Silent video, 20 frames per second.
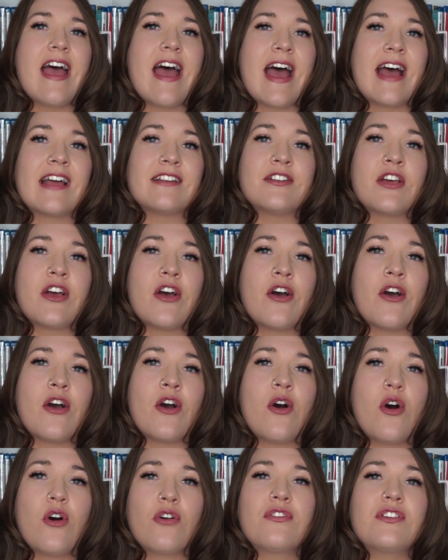and
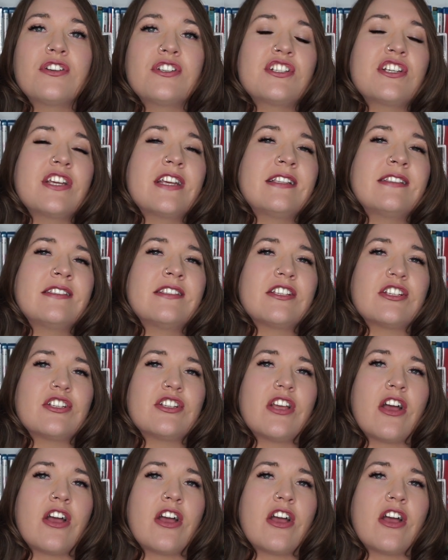her origins.